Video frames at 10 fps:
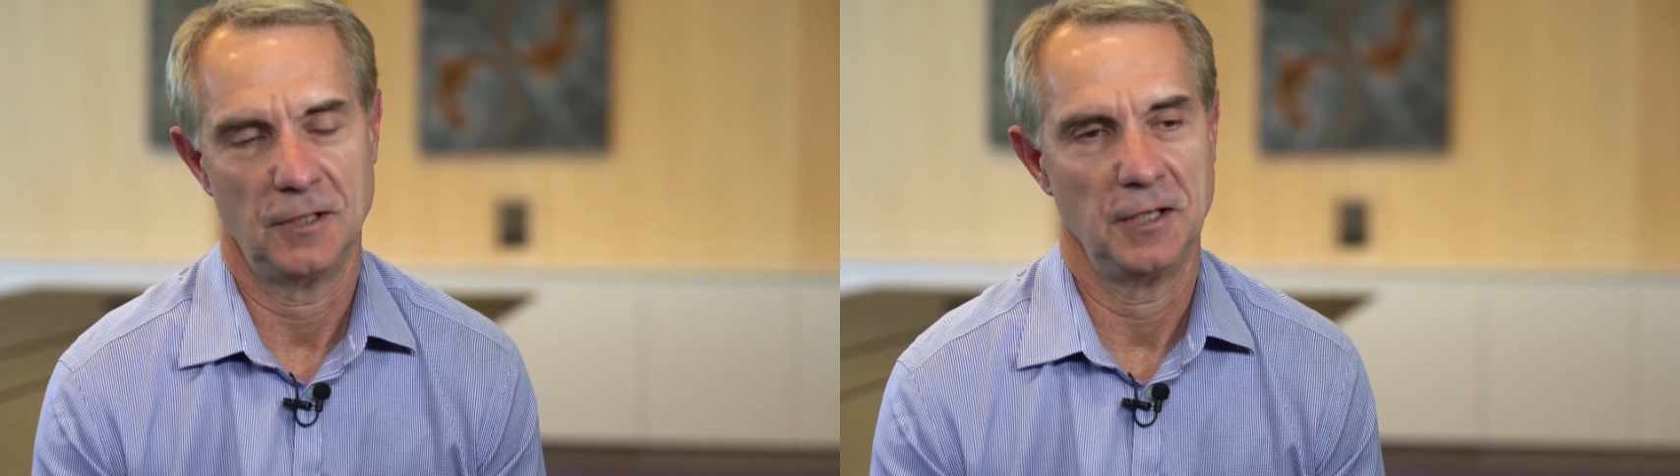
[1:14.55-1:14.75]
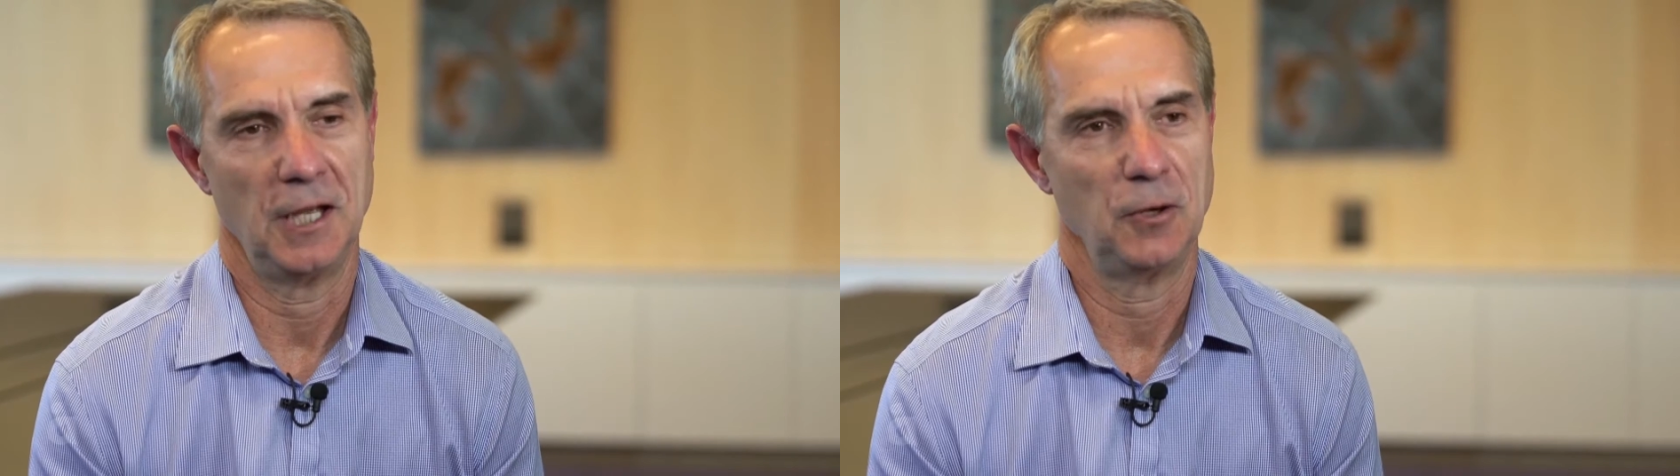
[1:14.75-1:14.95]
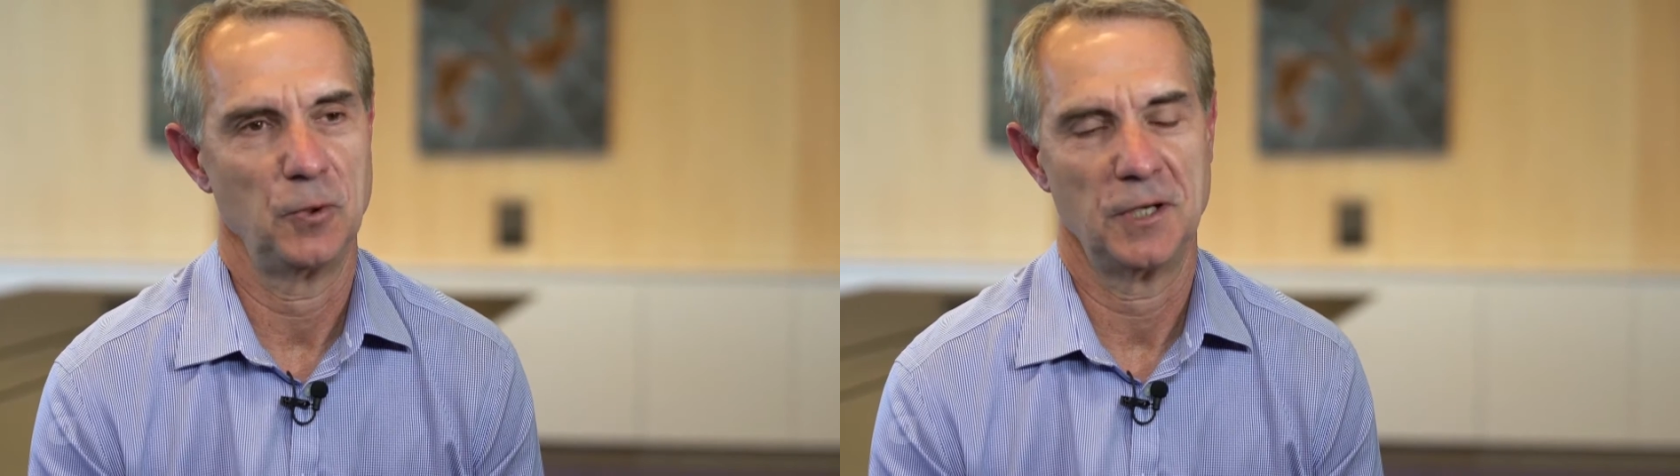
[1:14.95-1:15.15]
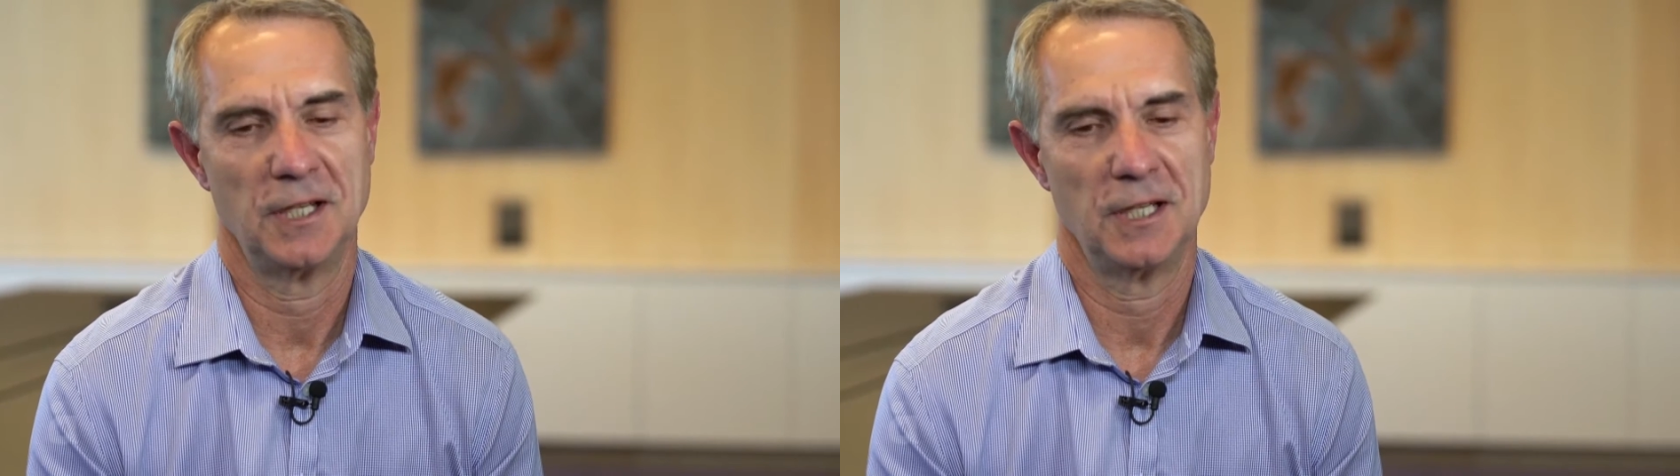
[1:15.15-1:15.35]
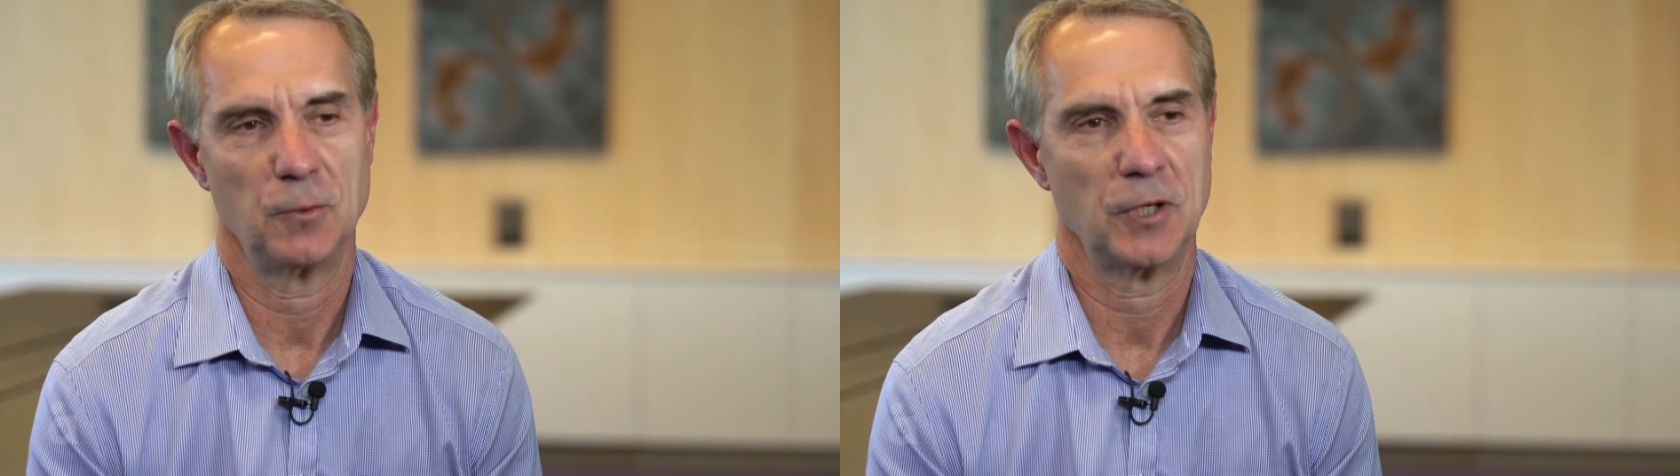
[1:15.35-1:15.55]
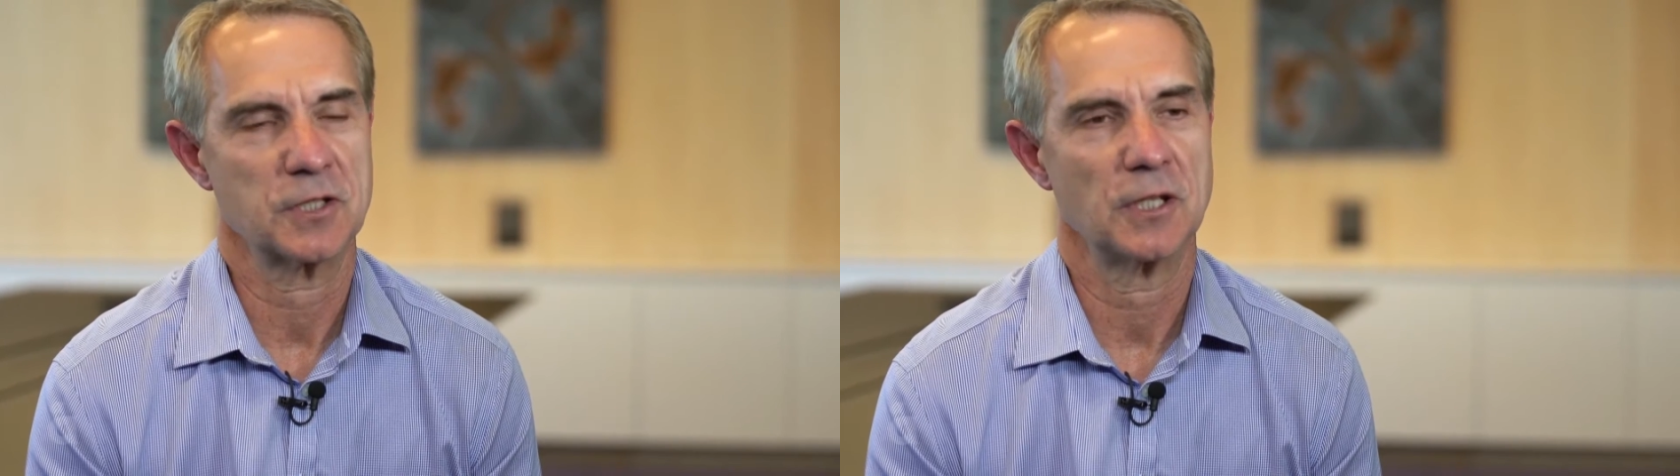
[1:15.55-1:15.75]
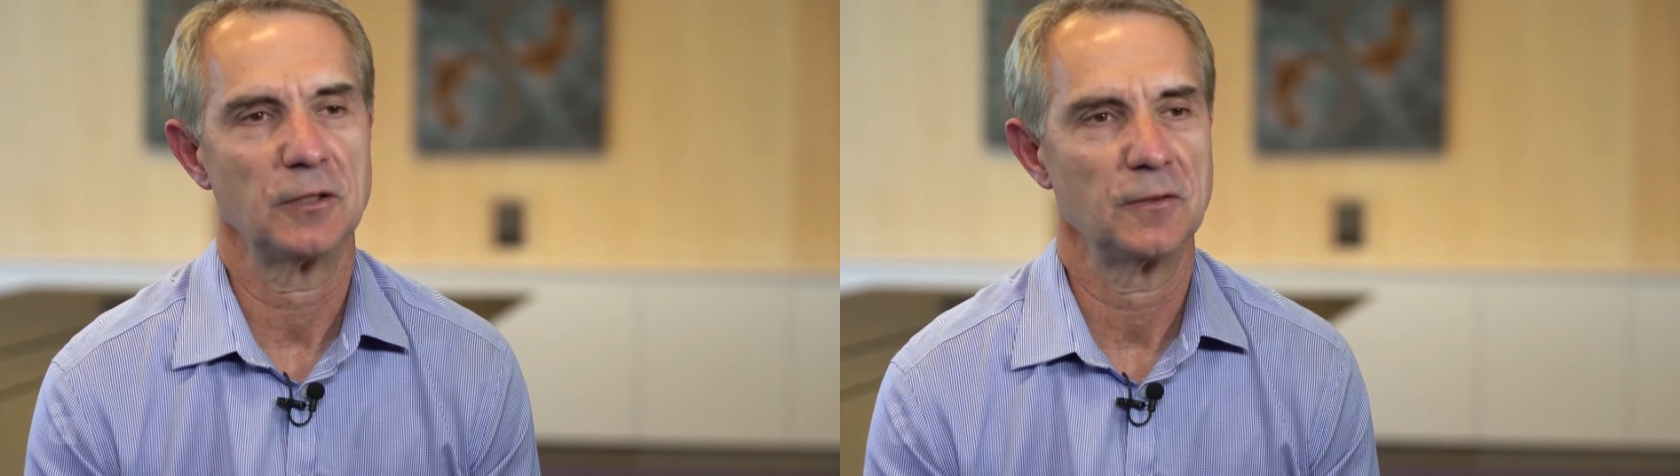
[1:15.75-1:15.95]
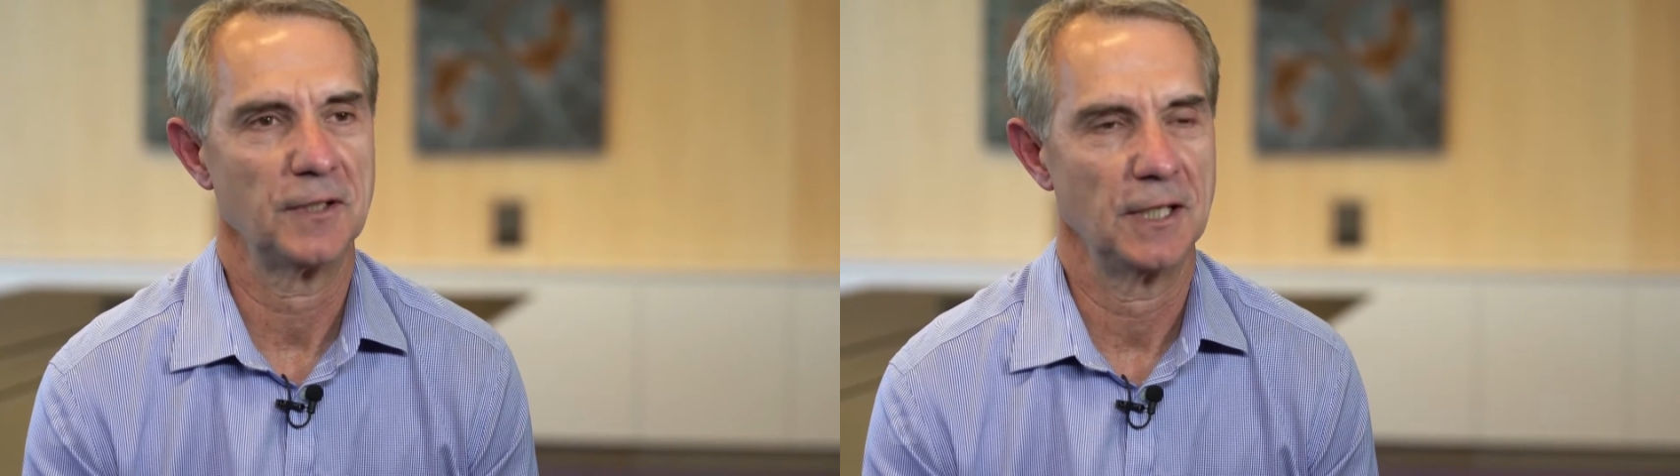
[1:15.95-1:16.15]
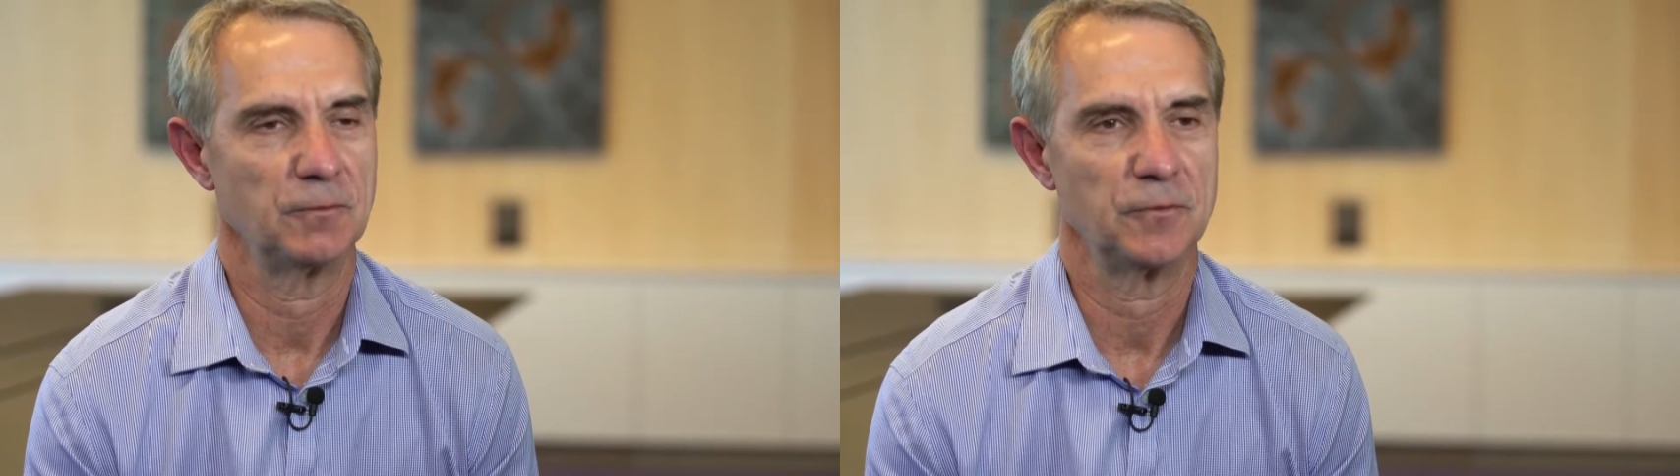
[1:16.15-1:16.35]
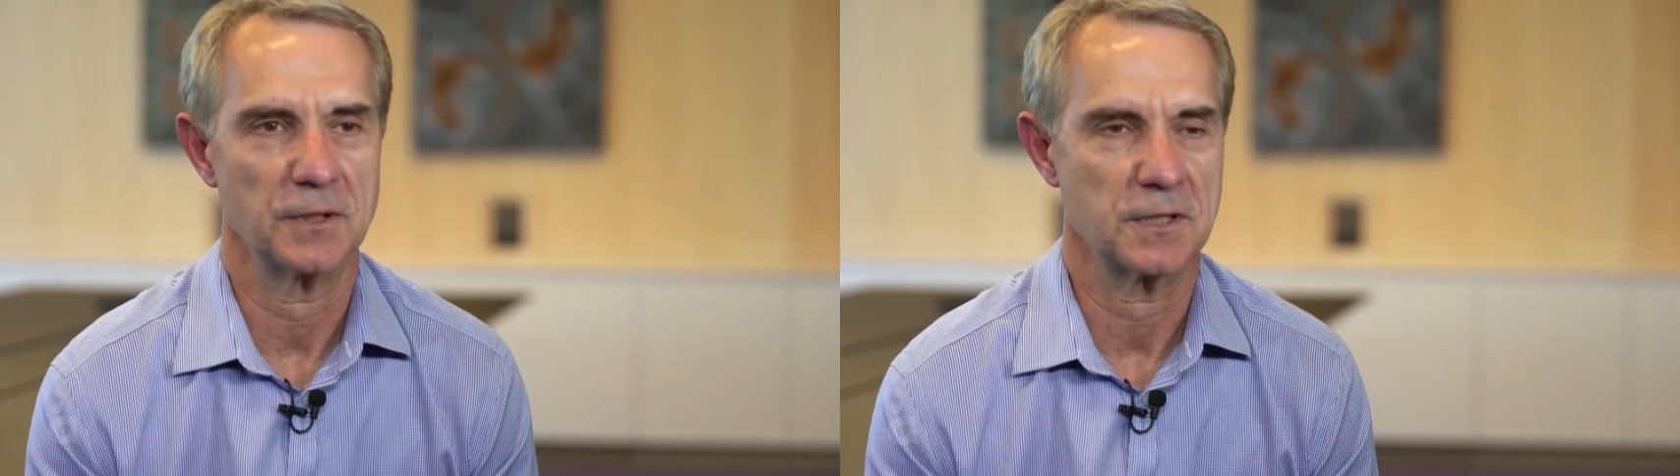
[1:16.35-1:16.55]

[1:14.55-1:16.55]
I know what a, what a solar farm, for